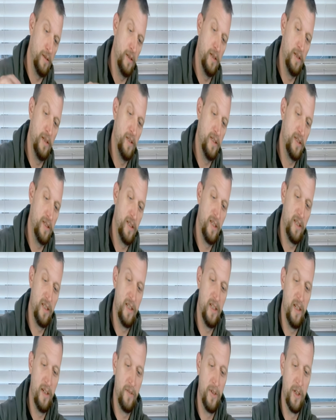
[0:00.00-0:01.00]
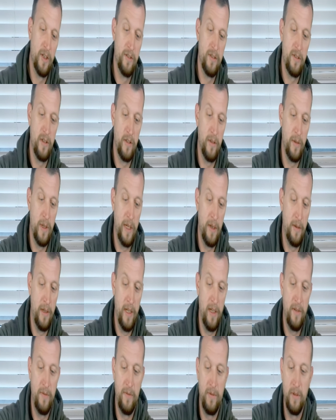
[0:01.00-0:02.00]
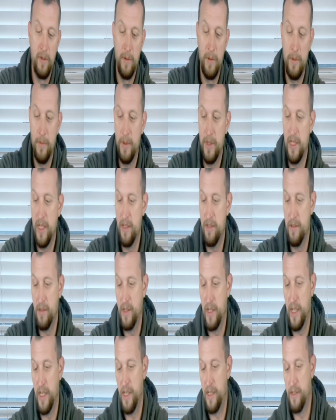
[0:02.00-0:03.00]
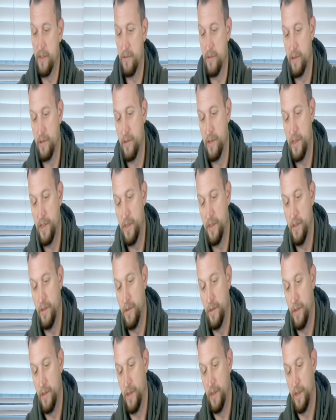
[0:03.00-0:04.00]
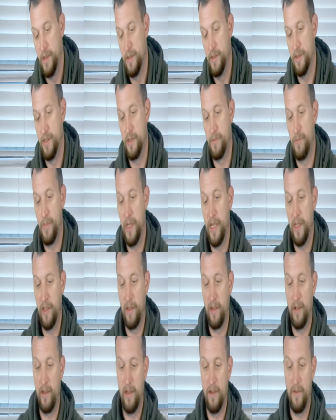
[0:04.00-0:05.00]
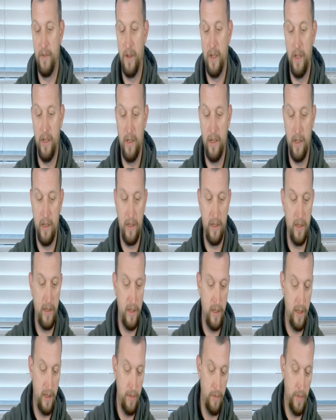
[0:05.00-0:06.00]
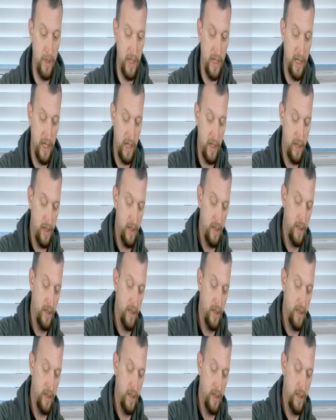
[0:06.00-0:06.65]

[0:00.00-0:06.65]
And this thing never goes all the way around for me, but that's okay because we're going to just peel it off here in the back